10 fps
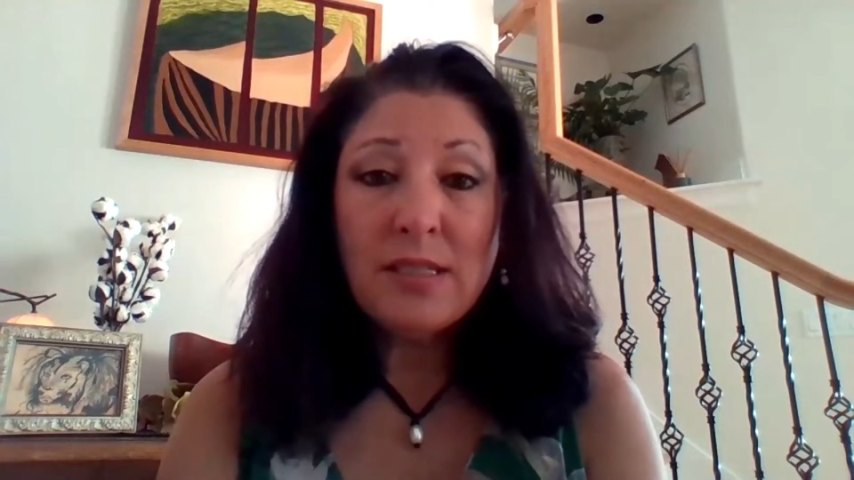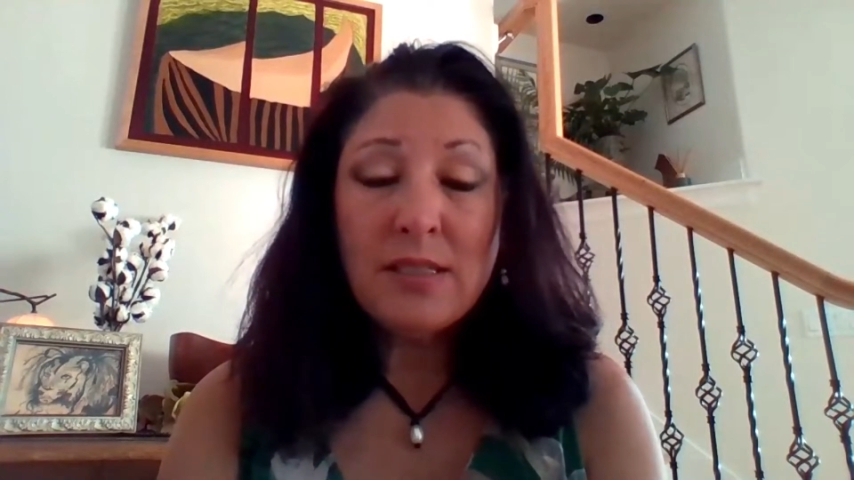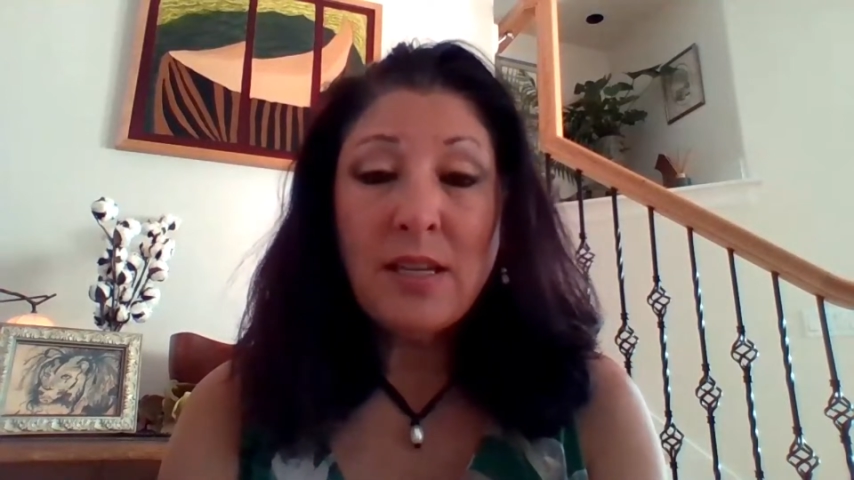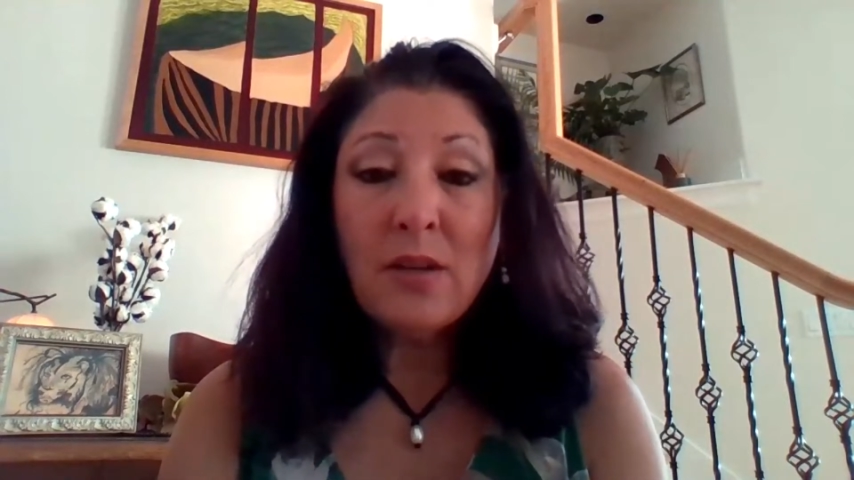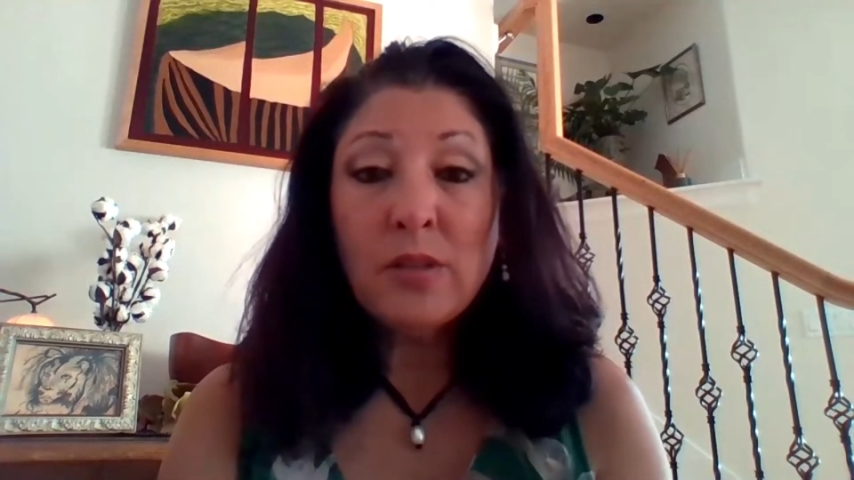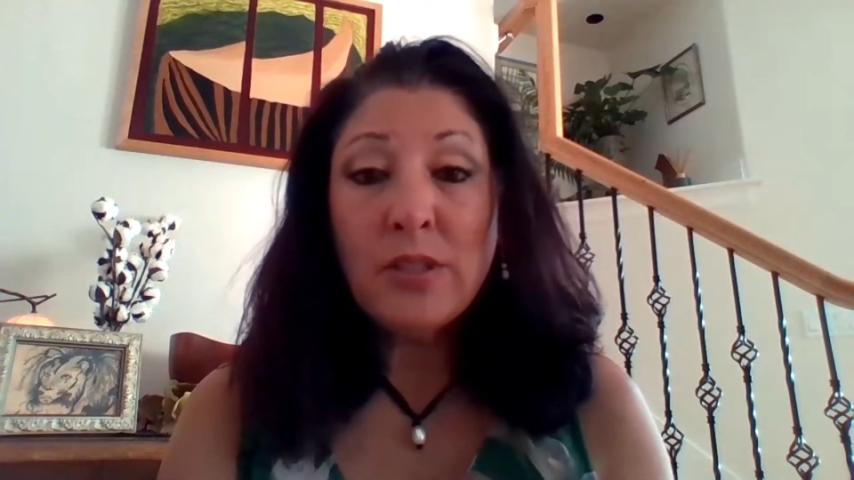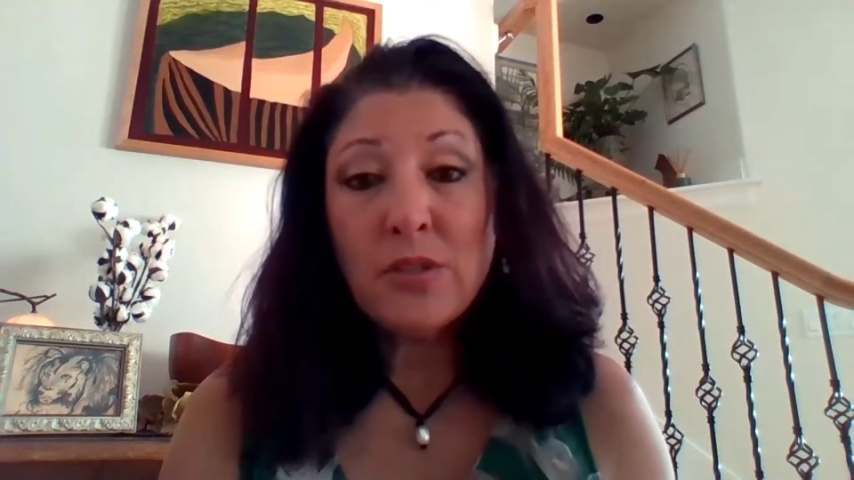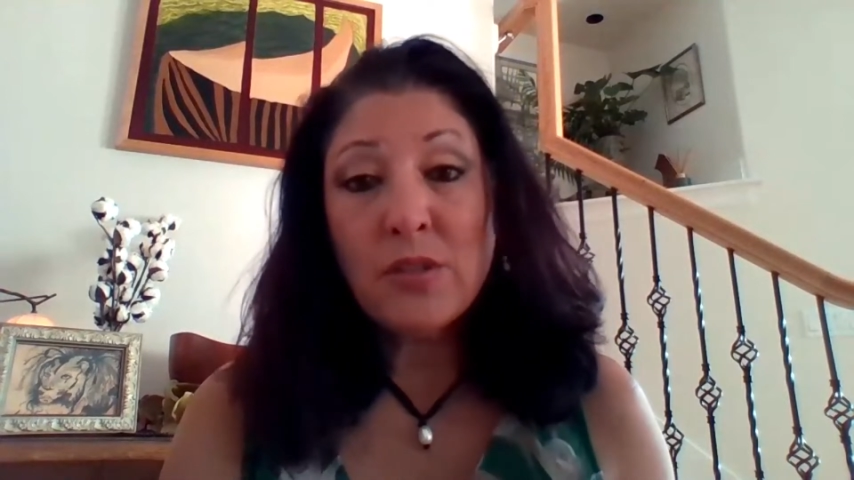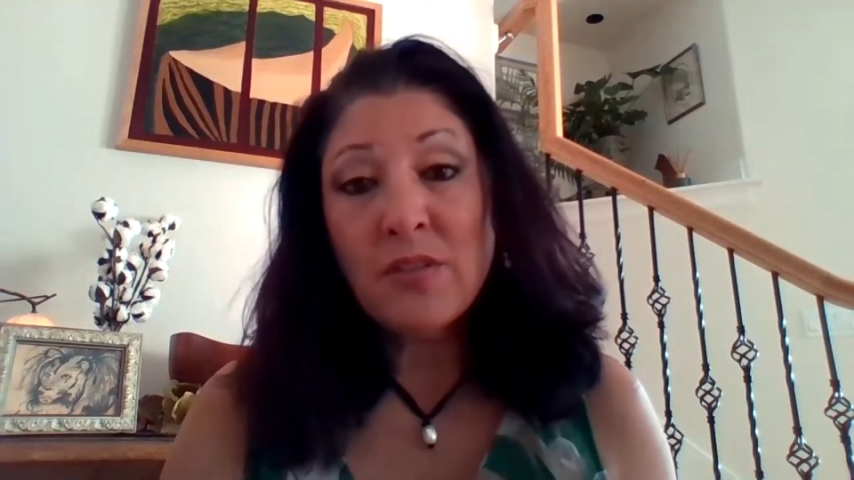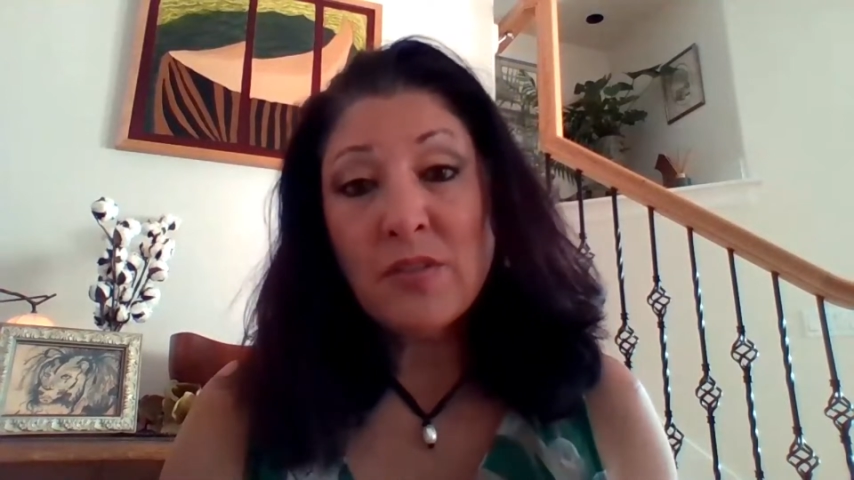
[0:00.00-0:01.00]
has not only
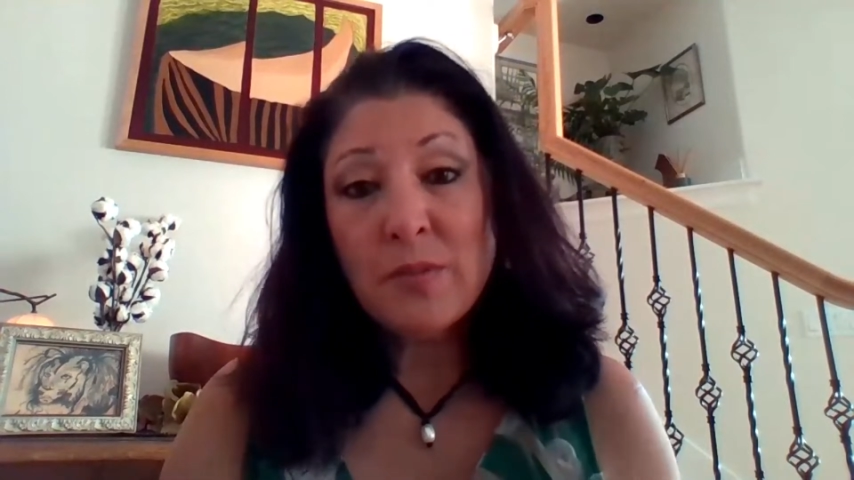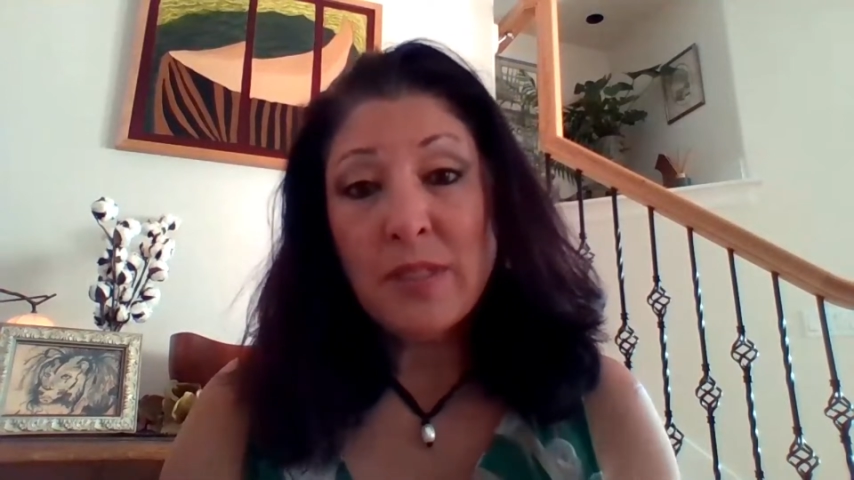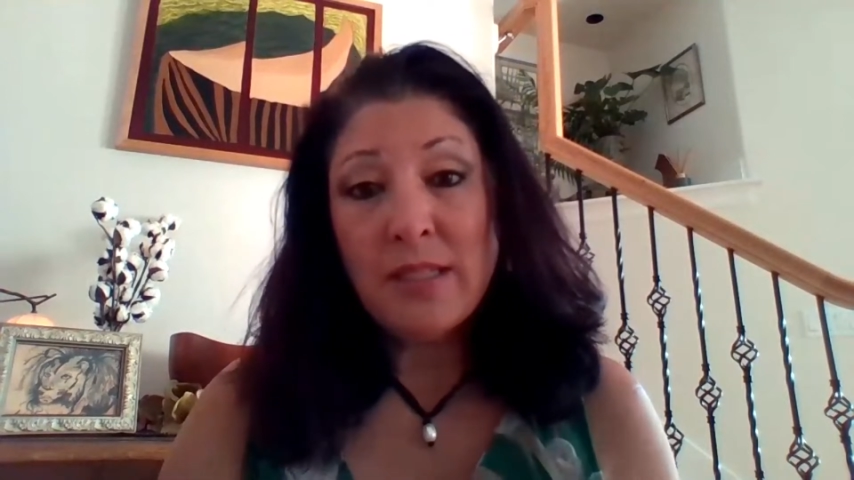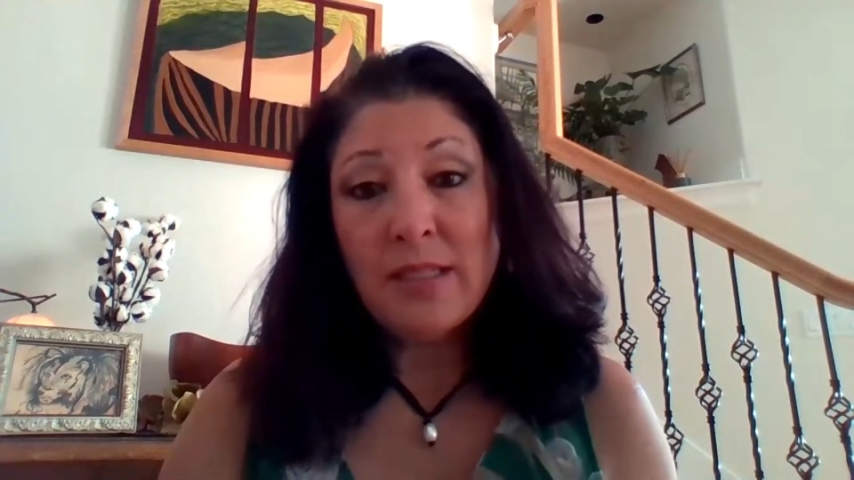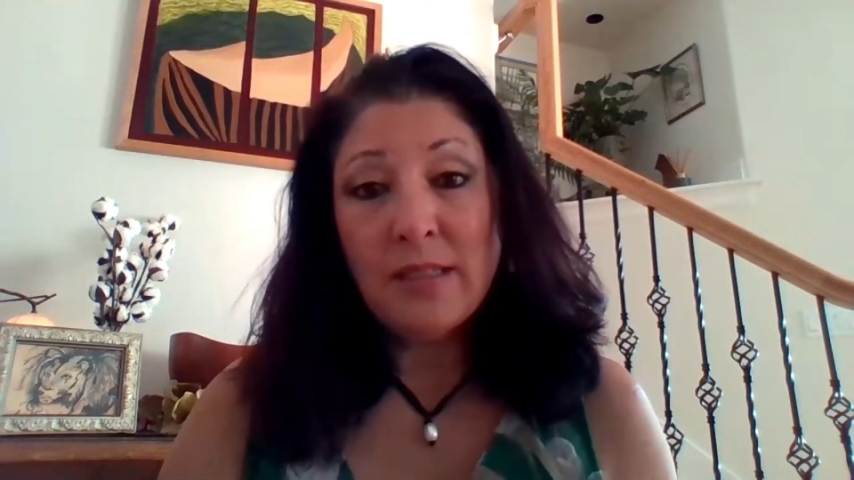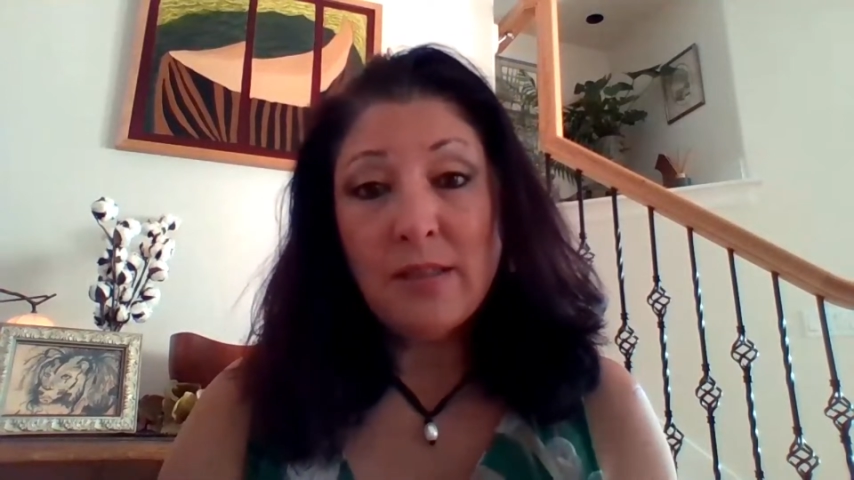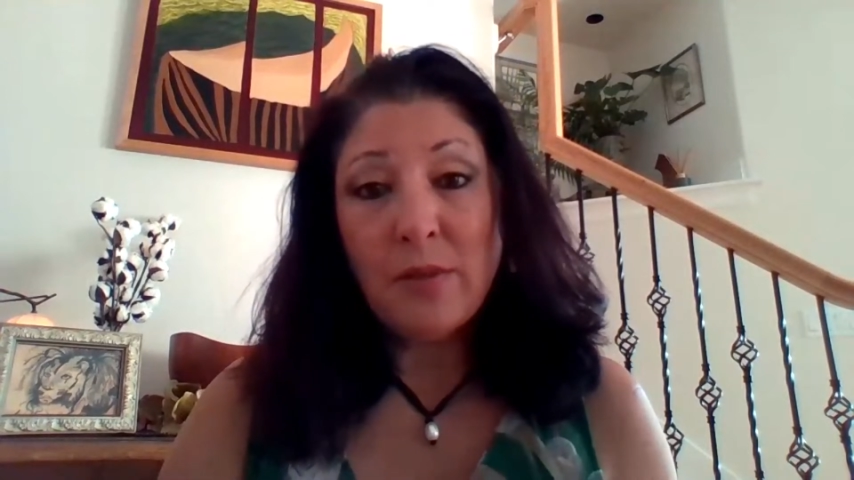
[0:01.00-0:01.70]
served me